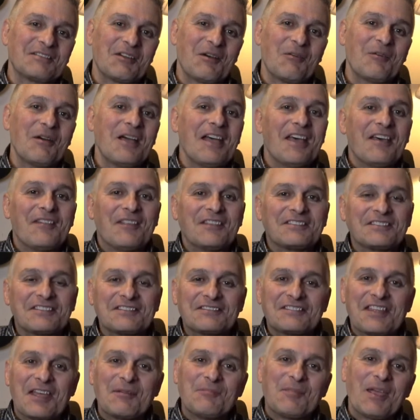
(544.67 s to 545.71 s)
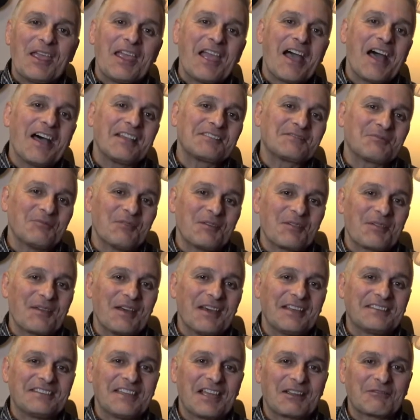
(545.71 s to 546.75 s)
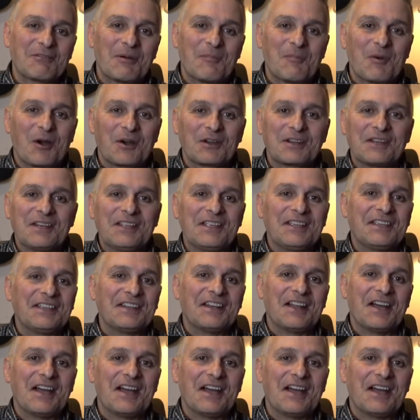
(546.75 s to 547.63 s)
So this is Ted Bejas with Tech Rep Marketing,